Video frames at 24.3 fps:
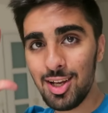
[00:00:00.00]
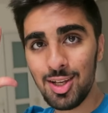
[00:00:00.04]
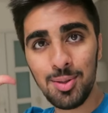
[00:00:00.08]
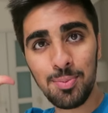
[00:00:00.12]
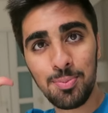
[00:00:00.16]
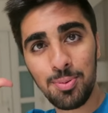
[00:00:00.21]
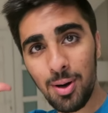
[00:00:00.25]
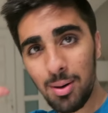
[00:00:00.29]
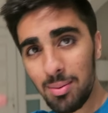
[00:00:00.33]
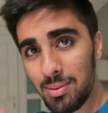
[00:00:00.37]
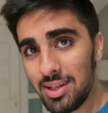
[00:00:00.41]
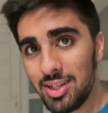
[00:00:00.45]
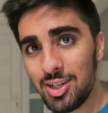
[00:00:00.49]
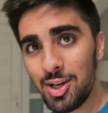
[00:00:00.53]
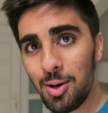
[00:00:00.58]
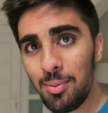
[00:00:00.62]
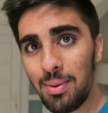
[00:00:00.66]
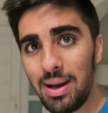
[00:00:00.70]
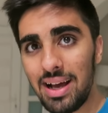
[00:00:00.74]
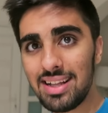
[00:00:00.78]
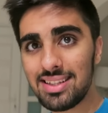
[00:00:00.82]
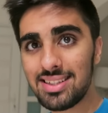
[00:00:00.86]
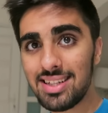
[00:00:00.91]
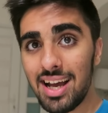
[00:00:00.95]
You probably
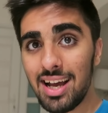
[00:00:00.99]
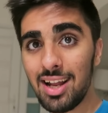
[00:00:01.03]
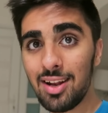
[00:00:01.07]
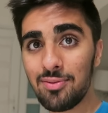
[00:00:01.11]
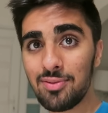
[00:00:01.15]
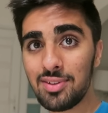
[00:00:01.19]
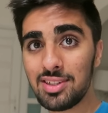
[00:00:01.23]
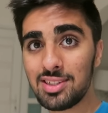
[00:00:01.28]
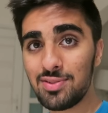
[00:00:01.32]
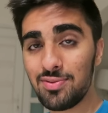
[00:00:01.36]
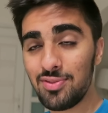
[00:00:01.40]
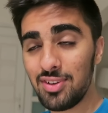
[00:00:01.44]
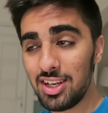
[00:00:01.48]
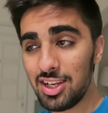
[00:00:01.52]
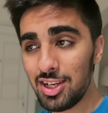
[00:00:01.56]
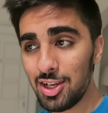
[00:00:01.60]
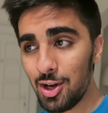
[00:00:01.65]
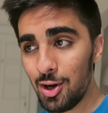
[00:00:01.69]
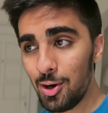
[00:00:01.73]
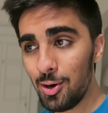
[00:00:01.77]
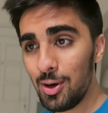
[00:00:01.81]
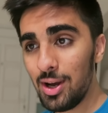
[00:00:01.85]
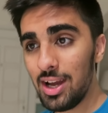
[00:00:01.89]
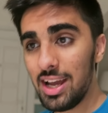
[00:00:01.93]
know by the title of this
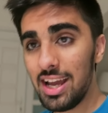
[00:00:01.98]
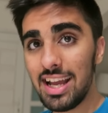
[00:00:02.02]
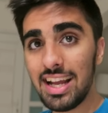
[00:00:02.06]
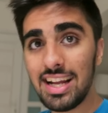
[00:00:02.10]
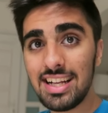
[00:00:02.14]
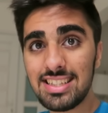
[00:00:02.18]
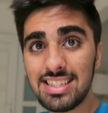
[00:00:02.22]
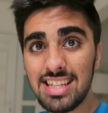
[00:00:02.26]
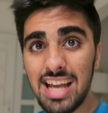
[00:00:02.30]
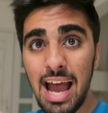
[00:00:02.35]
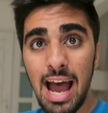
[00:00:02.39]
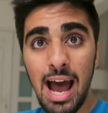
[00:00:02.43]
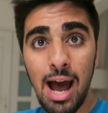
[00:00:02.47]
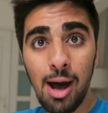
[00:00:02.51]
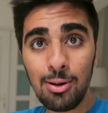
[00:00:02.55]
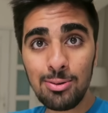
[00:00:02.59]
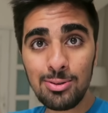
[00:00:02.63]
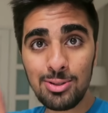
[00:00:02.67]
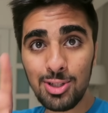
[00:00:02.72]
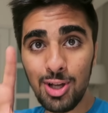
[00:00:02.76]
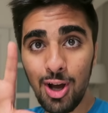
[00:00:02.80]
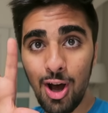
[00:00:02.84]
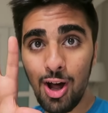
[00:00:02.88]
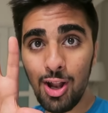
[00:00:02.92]
video, it's how
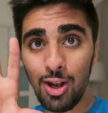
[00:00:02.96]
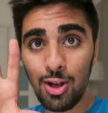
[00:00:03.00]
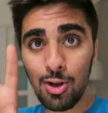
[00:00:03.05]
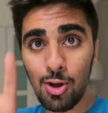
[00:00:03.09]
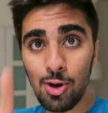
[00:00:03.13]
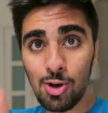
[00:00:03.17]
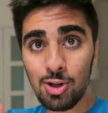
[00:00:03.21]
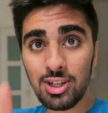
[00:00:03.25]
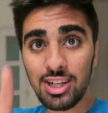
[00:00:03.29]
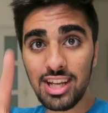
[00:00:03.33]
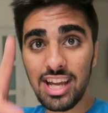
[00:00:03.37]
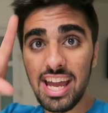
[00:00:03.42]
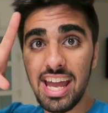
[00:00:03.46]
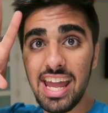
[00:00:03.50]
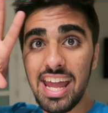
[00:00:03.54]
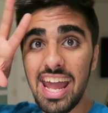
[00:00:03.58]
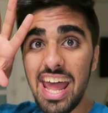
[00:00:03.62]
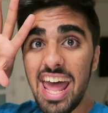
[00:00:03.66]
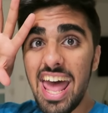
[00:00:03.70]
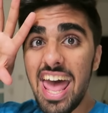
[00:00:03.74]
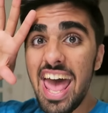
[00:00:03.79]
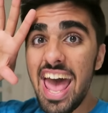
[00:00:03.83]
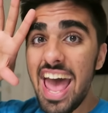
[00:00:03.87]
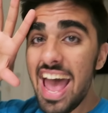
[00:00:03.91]
to unlock
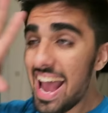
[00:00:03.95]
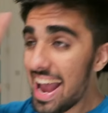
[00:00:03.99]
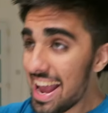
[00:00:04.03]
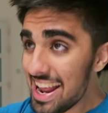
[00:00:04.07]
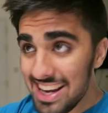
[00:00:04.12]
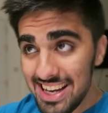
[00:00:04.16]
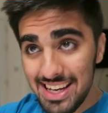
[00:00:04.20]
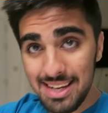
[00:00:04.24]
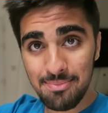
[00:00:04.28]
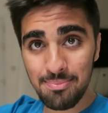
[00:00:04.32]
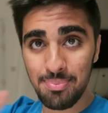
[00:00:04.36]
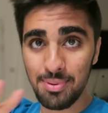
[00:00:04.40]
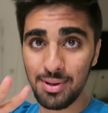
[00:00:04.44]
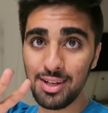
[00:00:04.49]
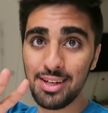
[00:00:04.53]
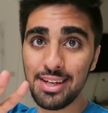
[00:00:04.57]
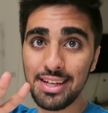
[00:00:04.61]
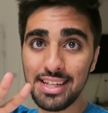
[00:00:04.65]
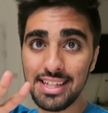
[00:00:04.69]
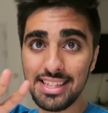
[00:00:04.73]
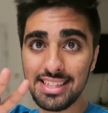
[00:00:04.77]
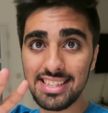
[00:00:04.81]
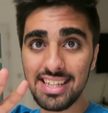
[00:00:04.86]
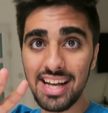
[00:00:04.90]

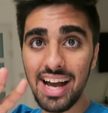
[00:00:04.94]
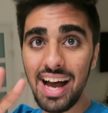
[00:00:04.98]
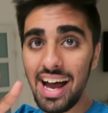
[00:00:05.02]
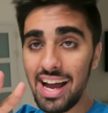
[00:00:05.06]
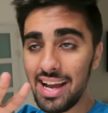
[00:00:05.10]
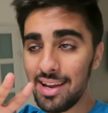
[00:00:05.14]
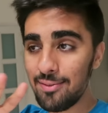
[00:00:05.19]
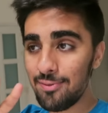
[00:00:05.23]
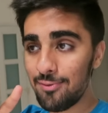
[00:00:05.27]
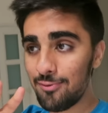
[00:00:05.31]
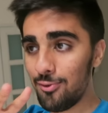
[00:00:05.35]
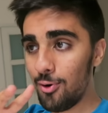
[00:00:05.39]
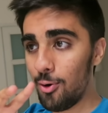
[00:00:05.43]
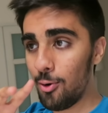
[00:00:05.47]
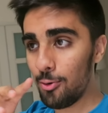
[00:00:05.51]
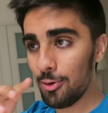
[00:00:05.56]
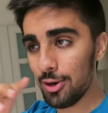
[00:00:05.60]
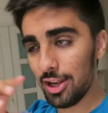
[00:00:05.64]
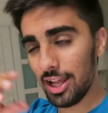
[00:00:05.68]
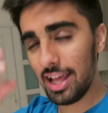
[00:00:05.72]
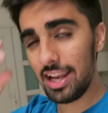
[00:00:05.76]
anybody's iPhone.